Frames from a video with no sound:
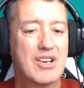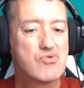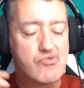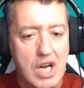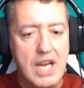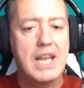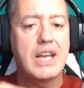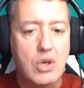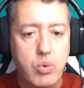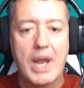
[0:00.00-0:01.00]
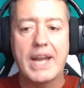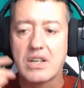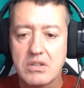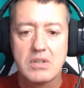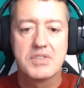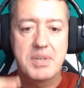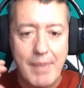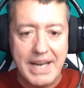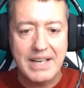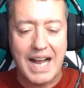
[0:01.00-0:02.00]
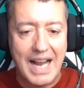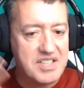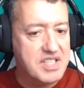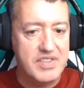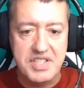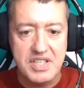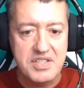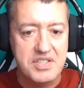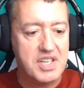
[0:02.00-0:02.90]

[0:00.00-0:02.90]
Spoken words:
Really quick to make that activities,